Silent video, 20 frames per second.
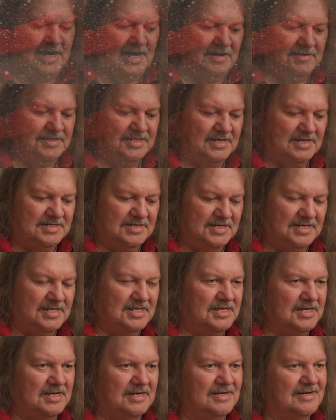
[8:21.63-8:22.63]
out the,
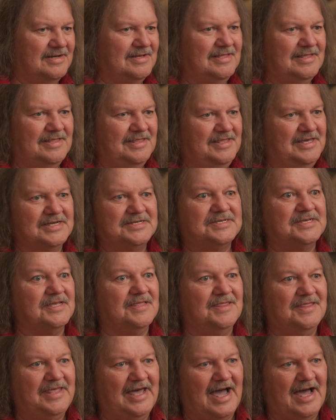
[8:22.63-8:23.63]
the this
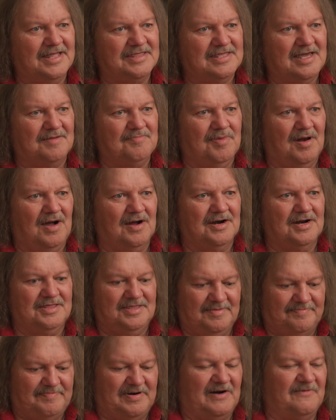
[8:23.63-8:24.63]
and that that belong to
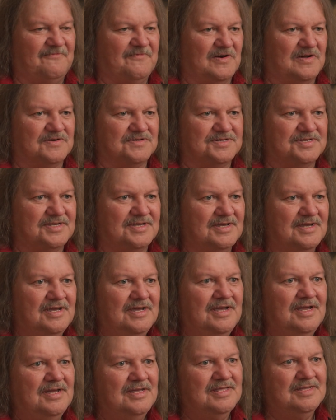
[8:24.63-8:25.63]
the buffaloes,
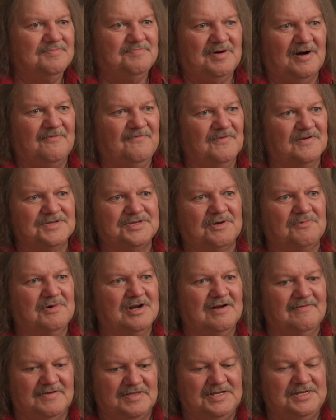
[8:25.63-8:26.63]
the buffaloes or
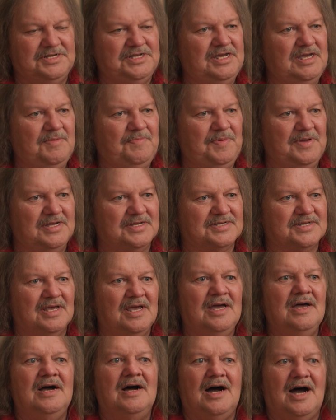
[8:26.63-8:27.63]
whatever, the teepees.
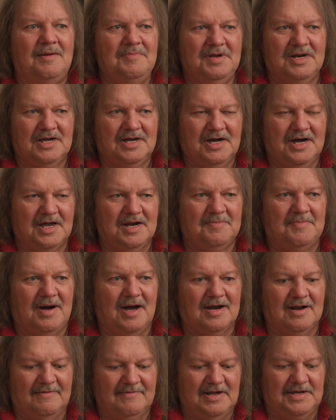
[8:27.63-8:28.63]
I'm going to cut them
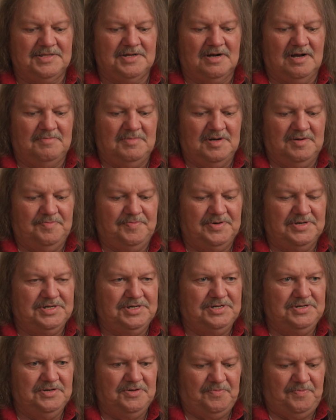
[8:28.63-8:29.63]
out of leather. I'm going to
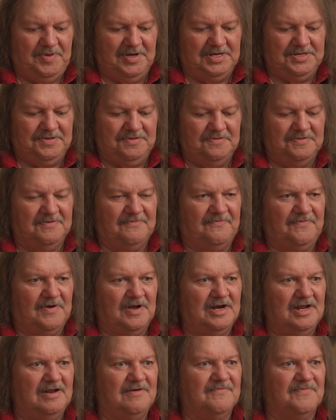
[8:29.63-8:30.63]
put toothpicks through the
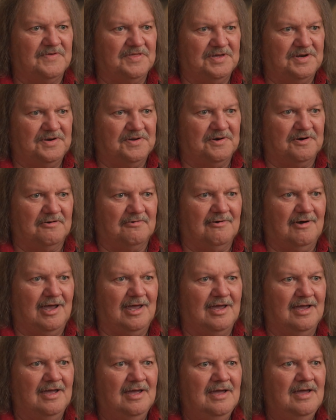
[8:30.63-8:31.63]
front end for the
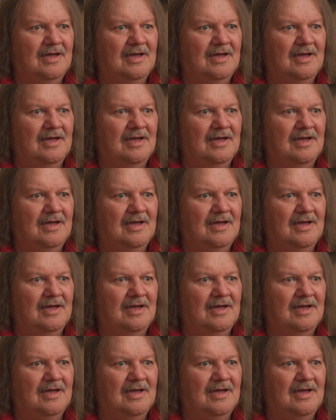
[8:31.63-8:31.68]
doorway.